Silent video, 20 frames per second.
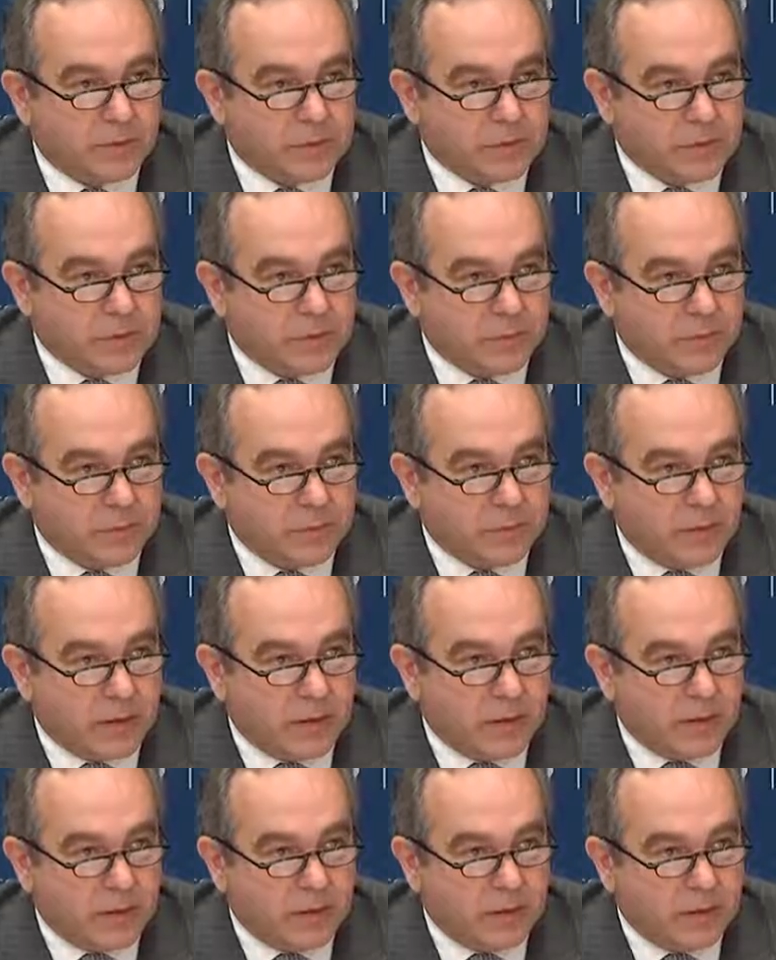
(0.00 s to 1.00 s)
with some
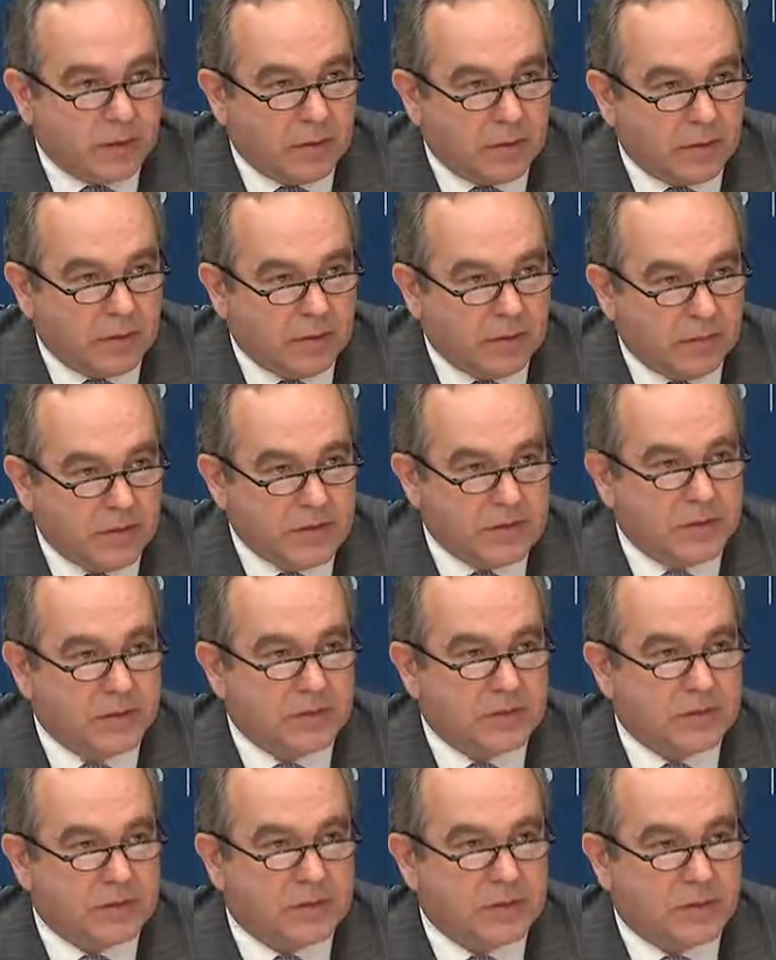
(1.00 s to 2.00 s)
uh,
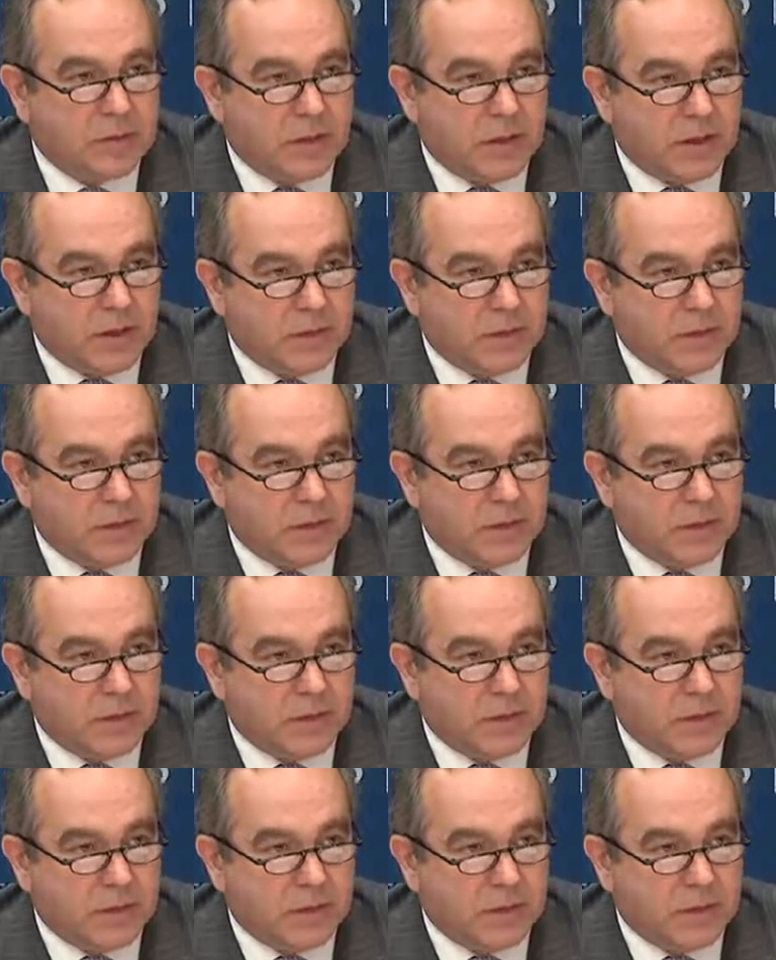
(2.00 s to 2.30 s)
visits,